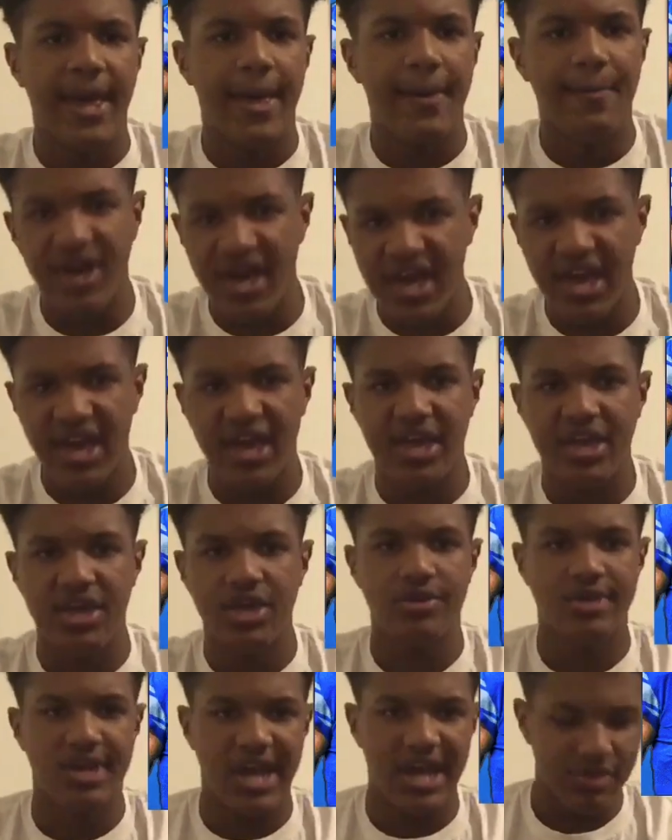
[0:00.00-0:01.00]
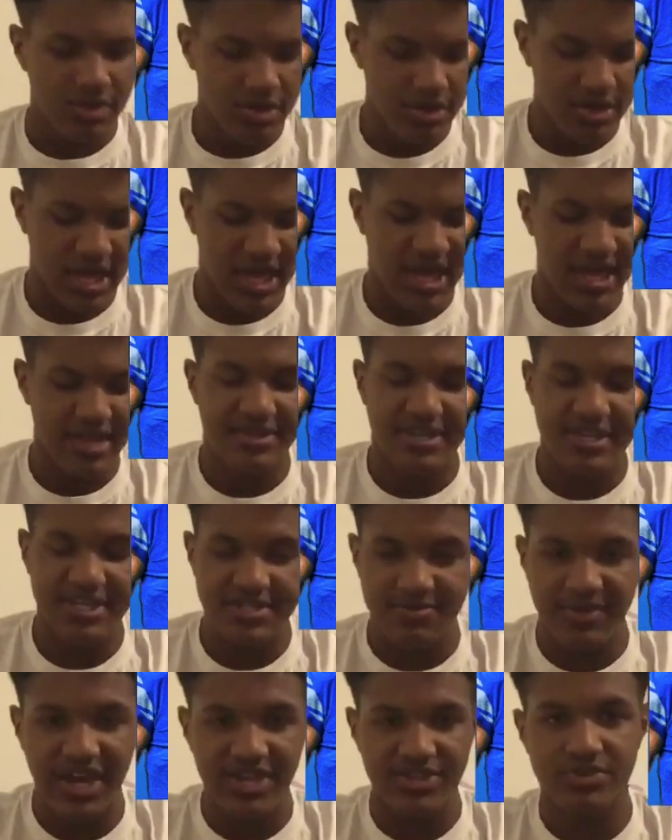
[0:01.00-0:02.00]
But hey, you got to look at this
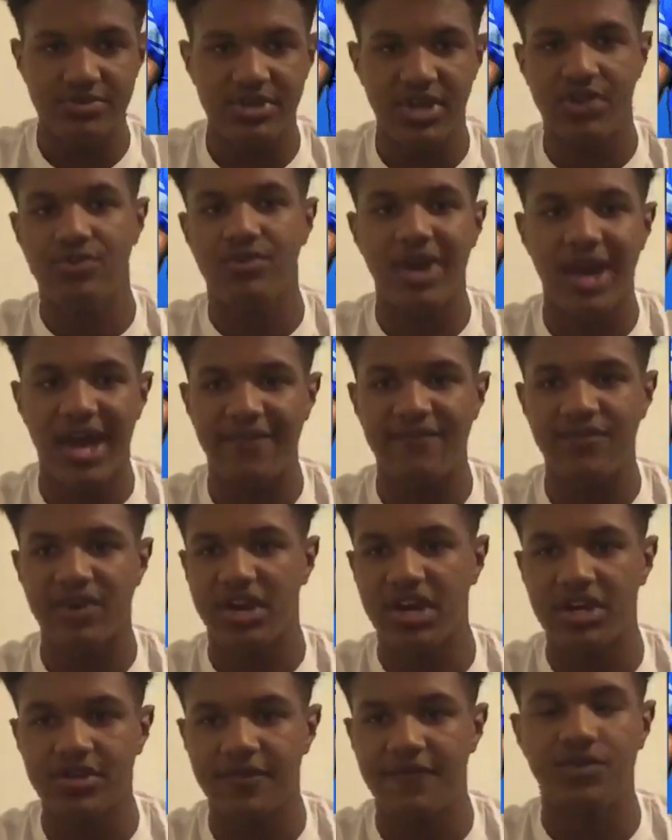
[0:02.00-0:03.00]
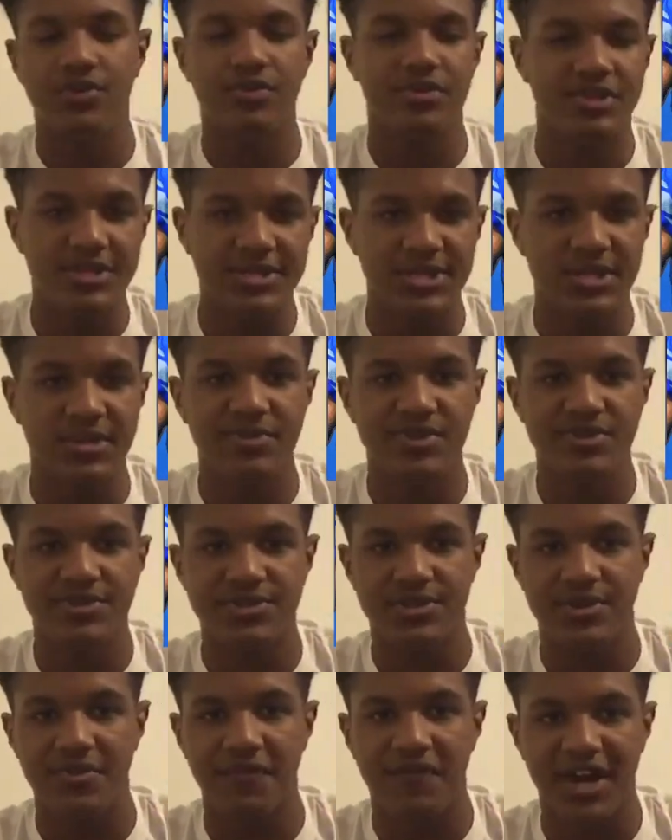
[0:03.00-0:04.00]
matchup that you have ahead of you. And this is a
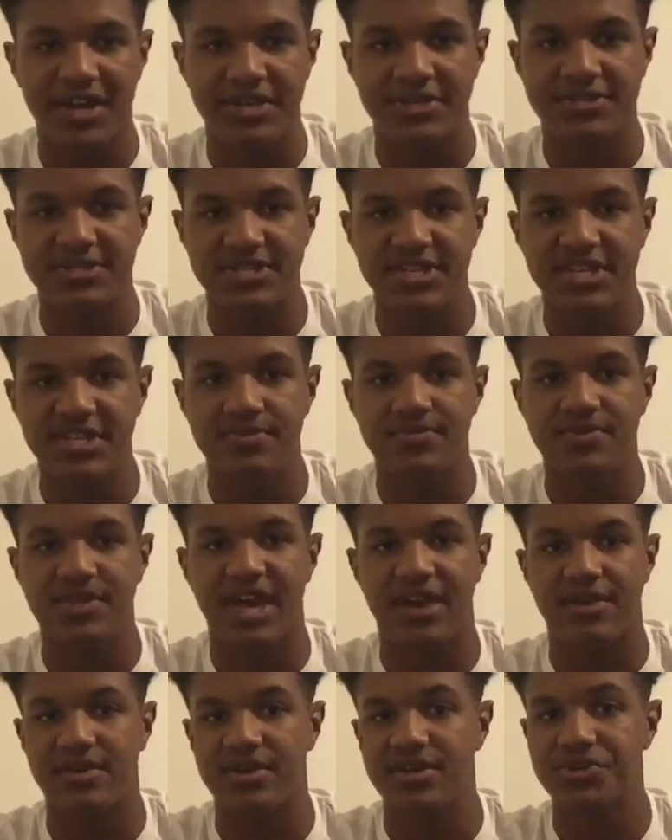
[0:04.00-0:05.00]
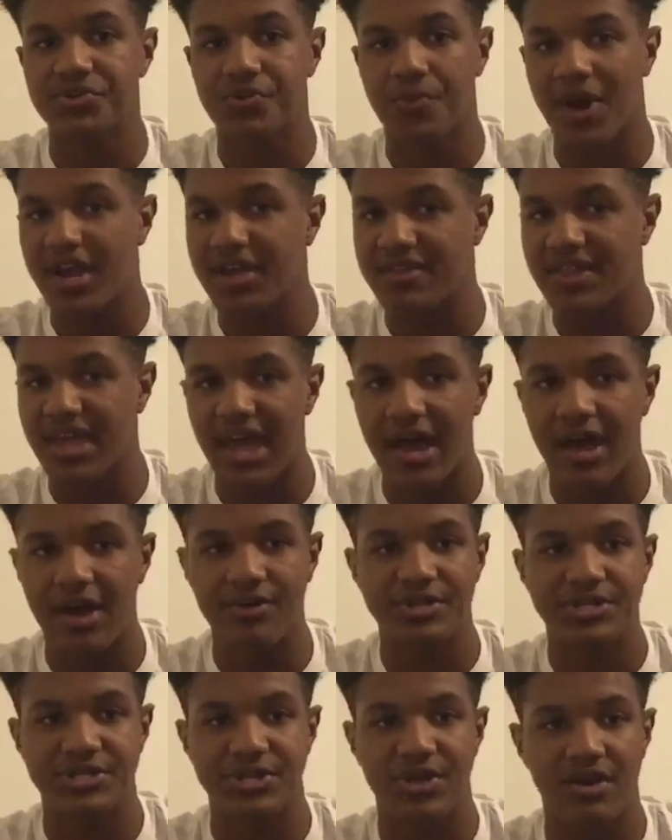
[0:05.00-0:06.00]
Minnesota Vikings team that is right now,
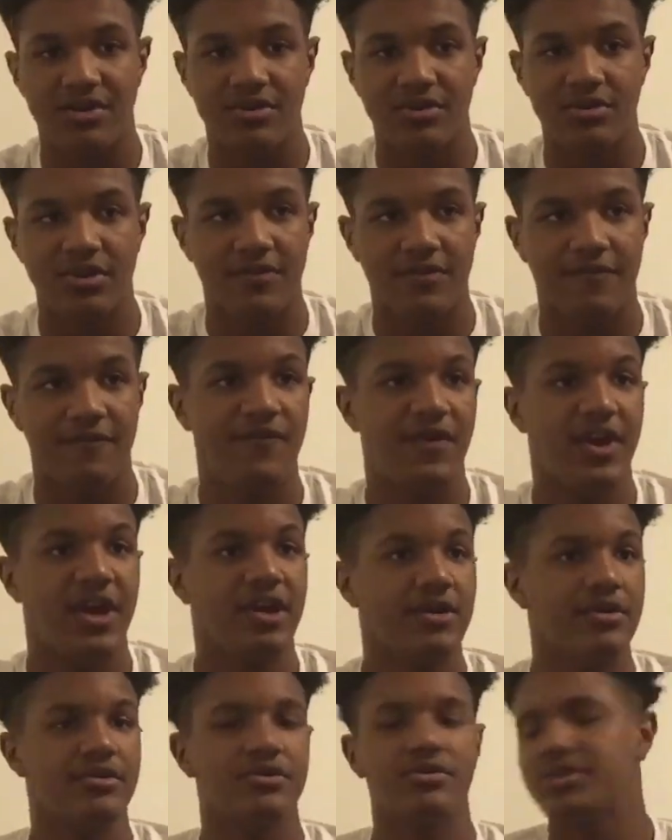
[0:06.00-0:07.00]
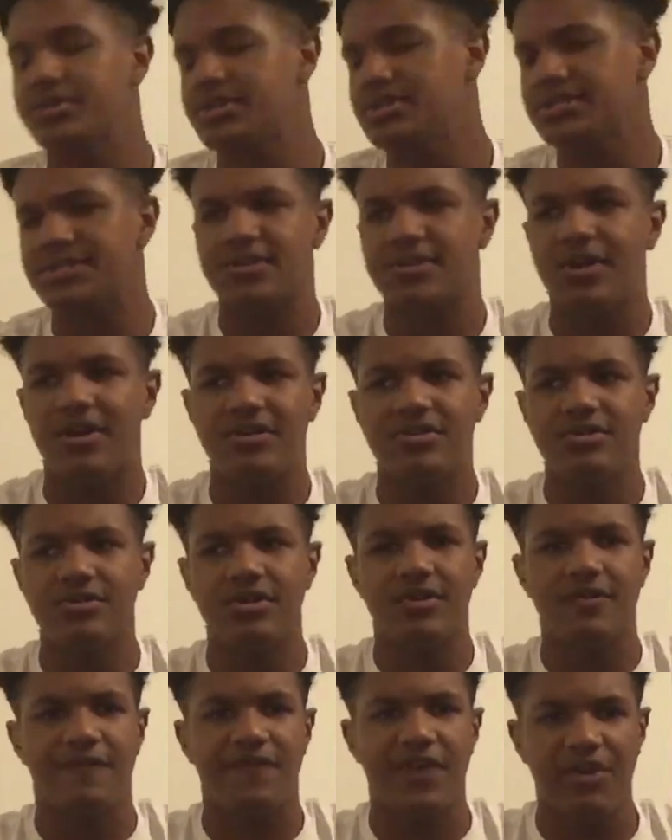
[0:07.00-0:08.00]
it's starting to look
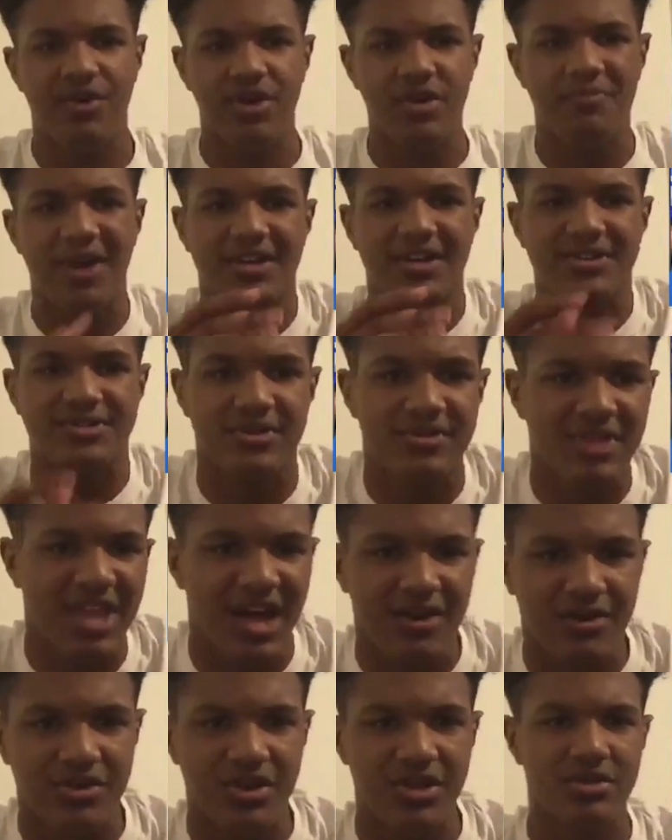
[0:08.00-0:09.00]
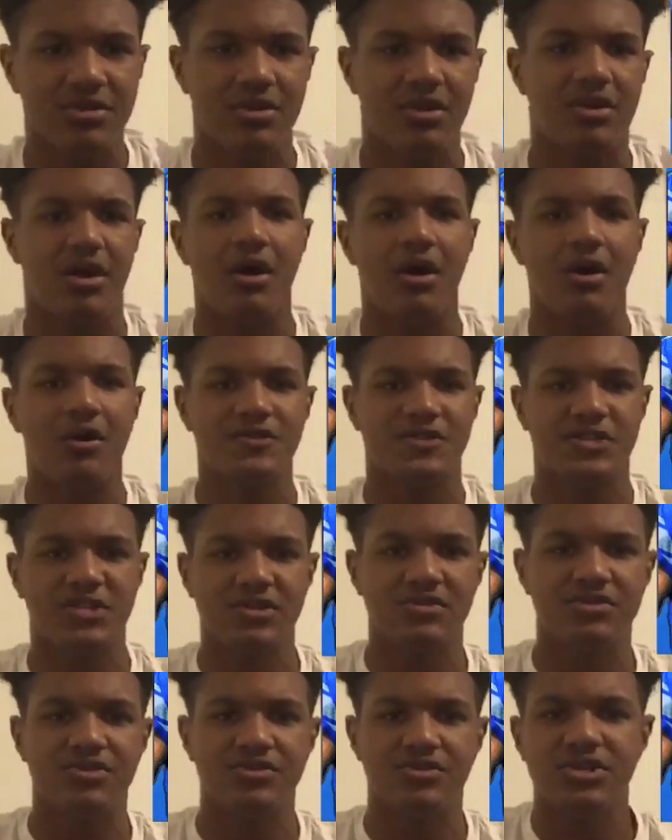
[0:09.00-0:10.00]
very balanced. They're now clicking on all
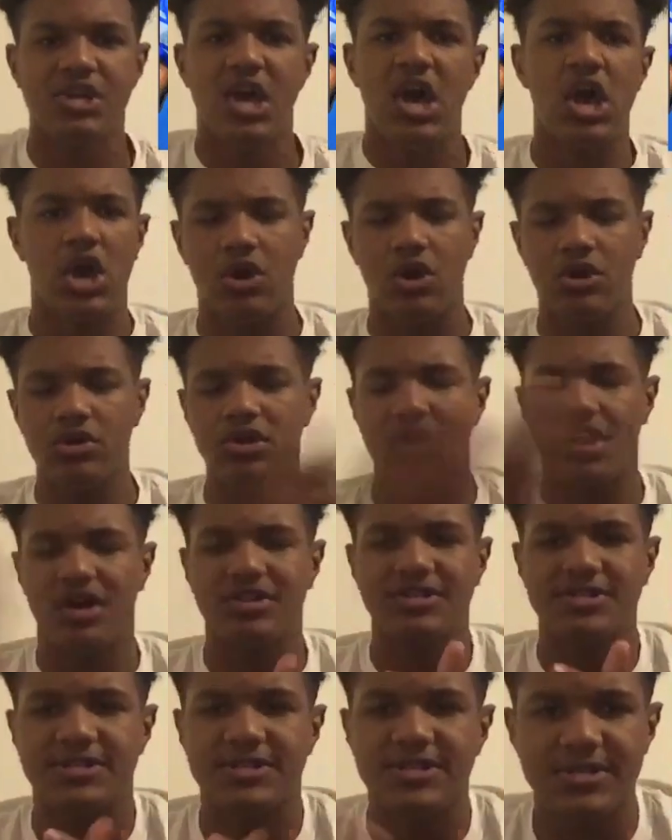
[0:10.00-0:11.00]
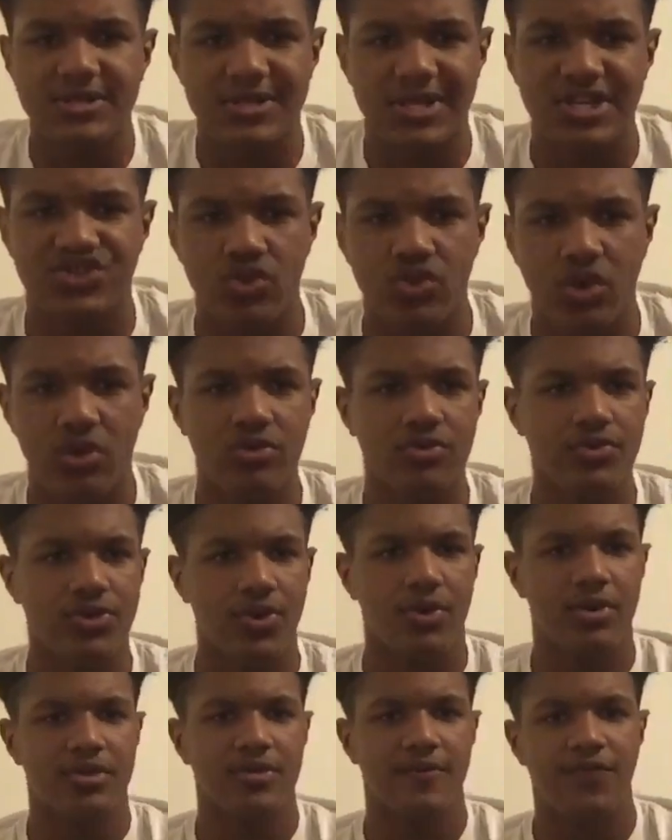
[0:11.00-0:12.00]
cylinders. Early on in the season, they struggled
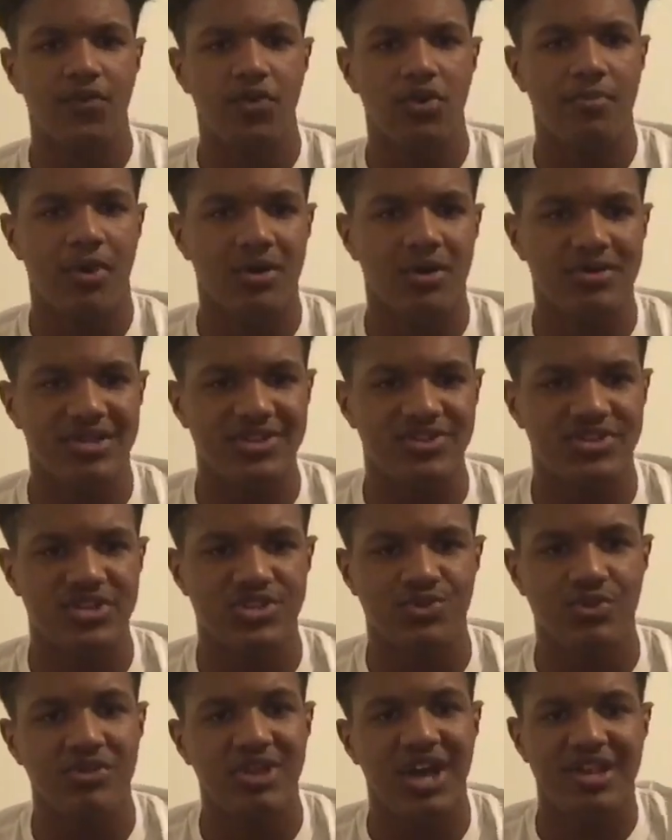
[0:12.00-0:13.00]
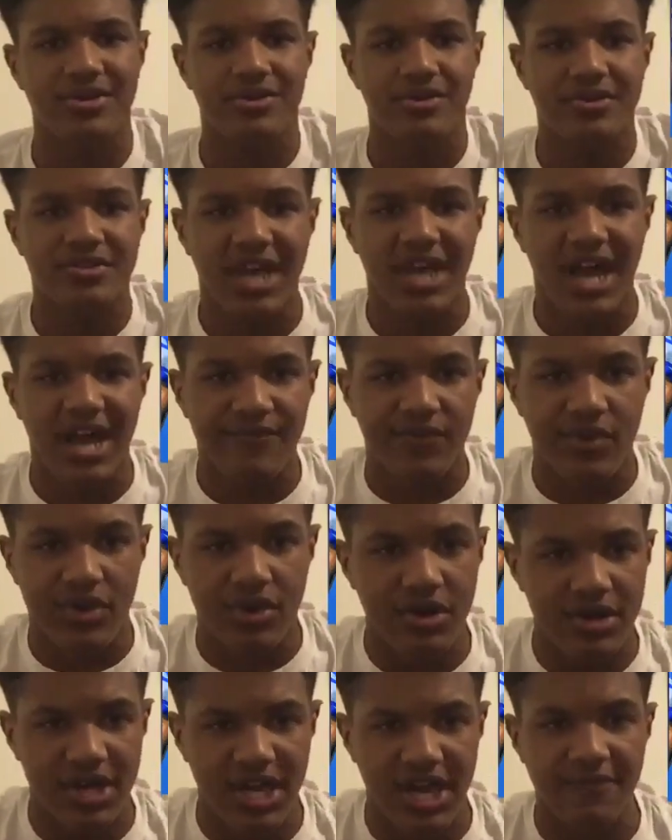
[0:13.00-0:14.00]
throwing the football. They just relied on Dalvin
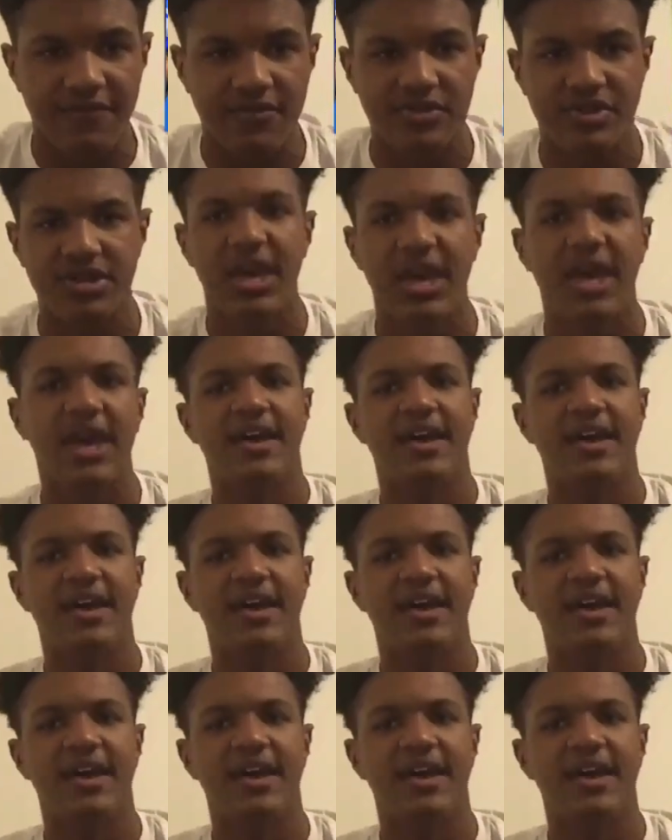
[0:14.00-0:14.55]
Cook heavily.